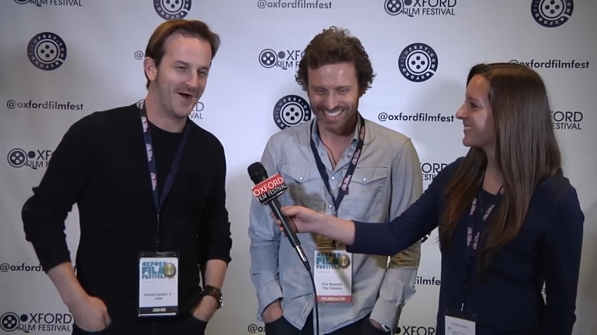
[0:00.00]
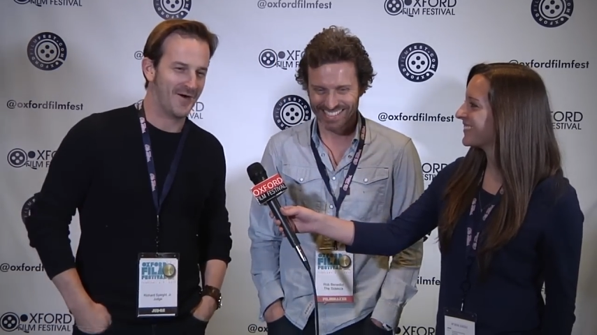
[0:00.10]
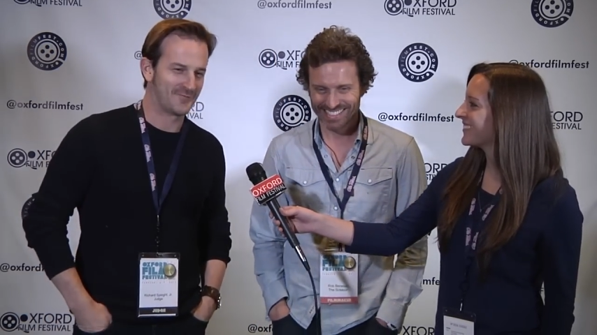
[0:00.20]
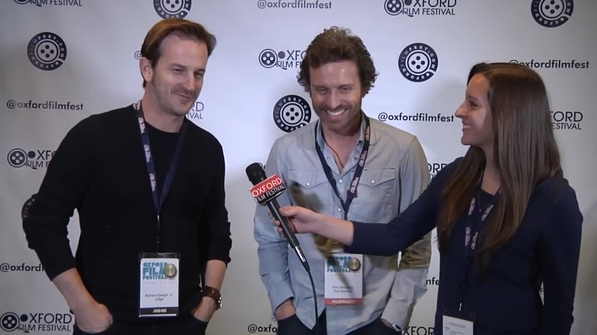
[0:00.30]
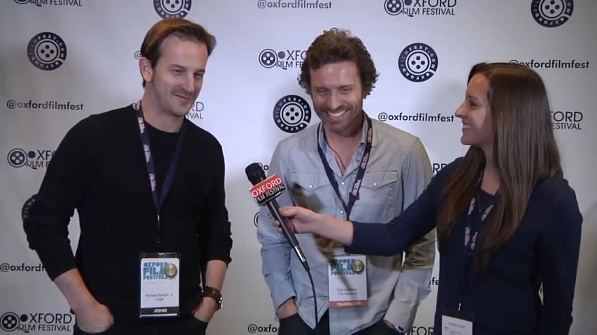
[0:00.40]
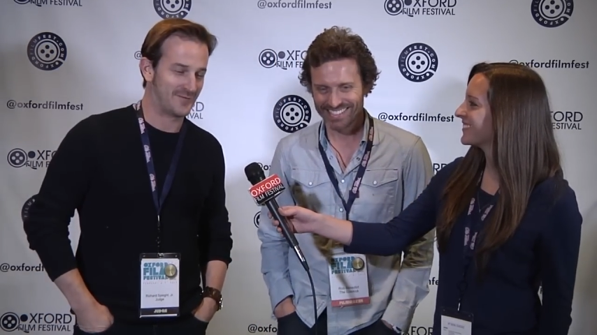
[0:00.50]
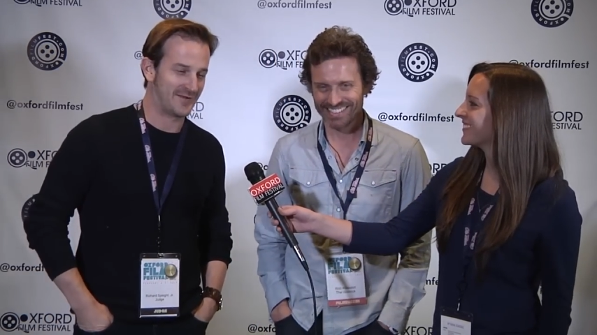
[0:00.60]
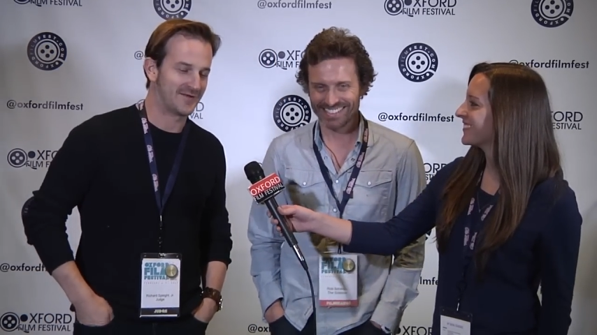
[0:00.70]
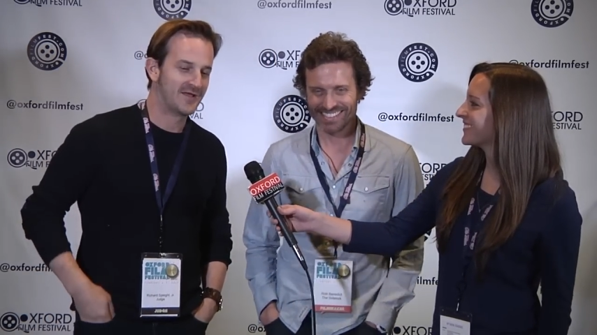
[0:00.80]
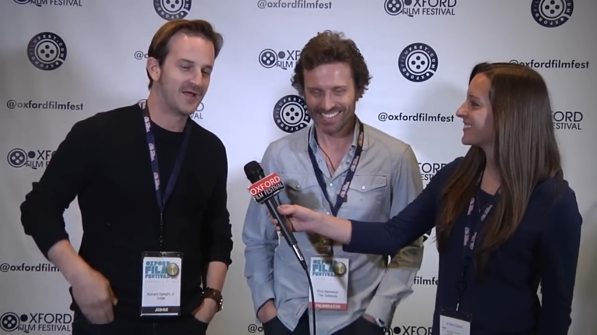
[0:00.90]
Speaker 1: because um, I'm
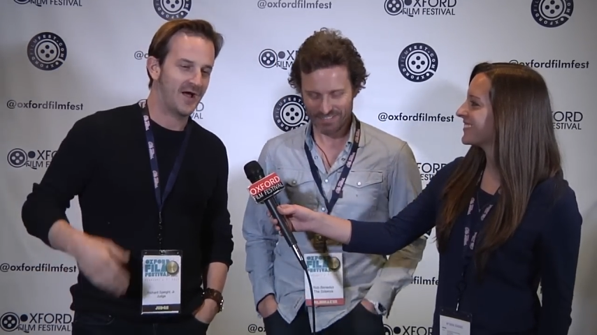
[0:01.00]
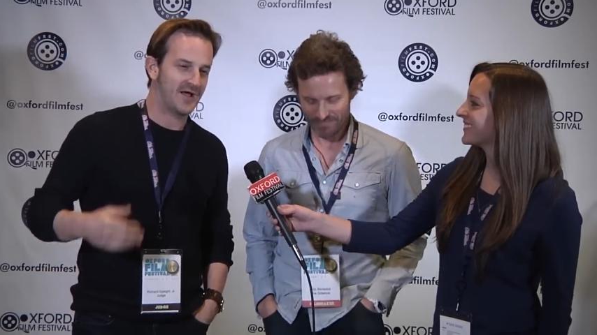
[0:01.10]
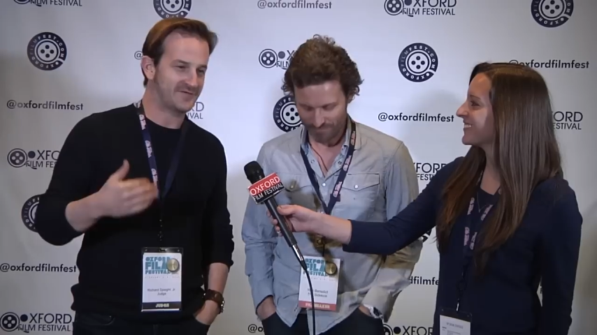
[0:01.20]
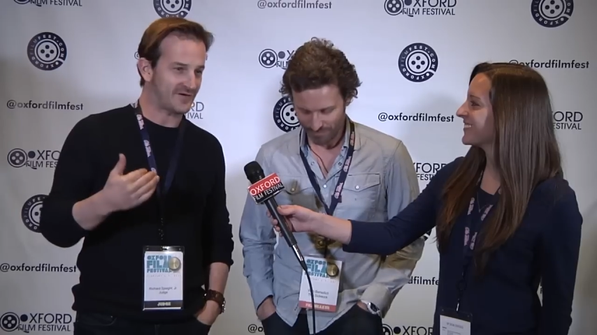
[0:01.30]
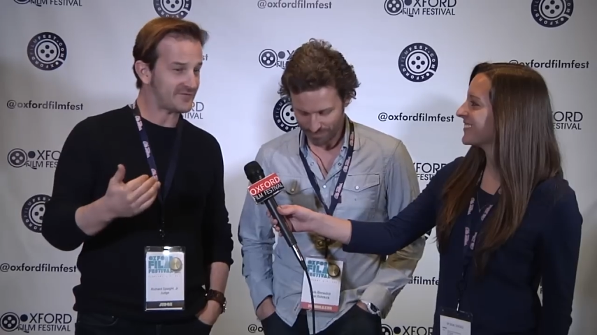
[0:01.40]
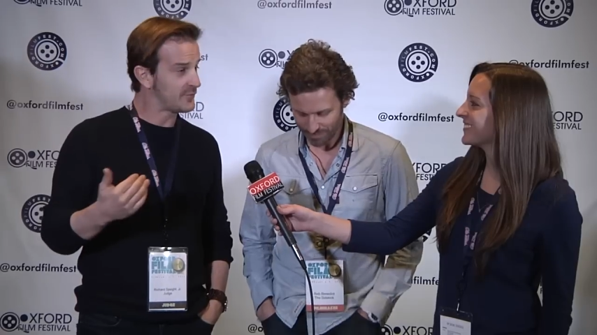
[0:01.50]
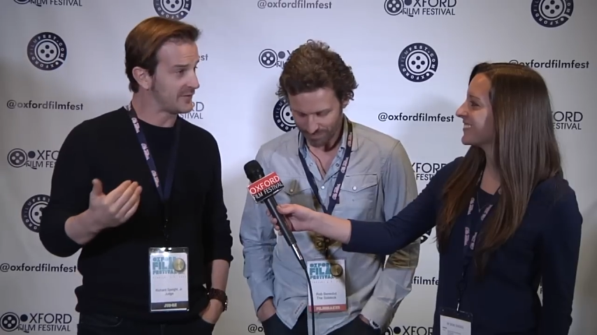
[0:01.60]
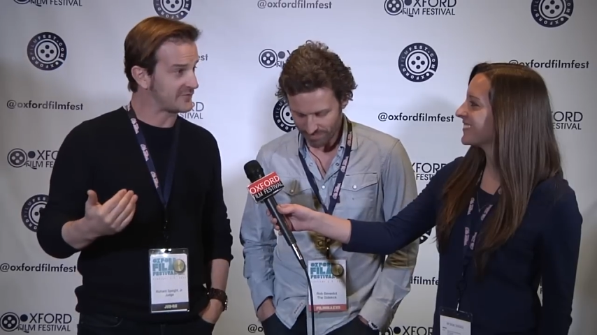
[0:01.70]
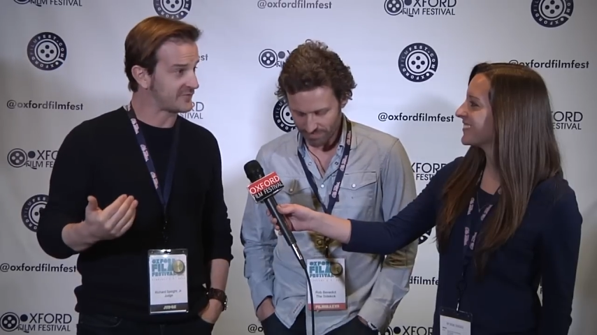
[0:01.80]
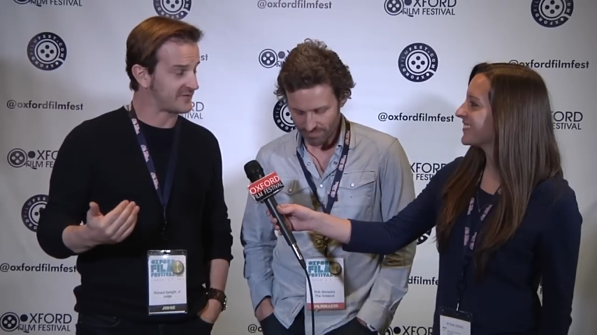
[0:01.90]
in it. Uh, it's actually
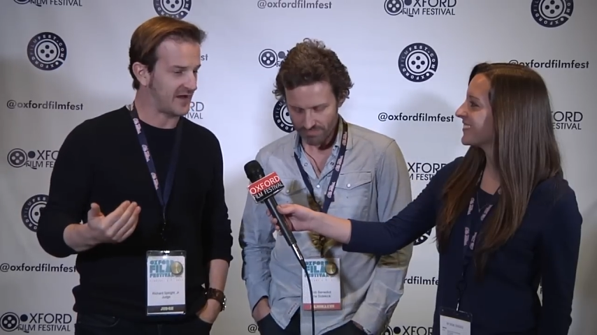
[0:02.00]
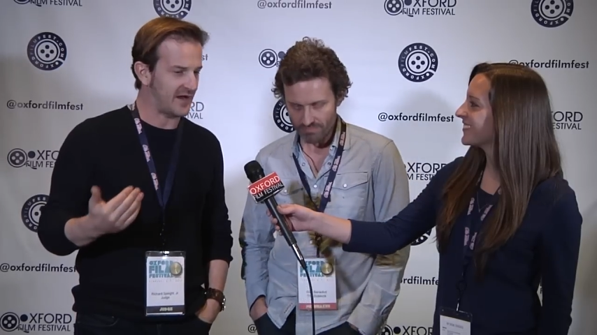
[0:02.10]
really interesting.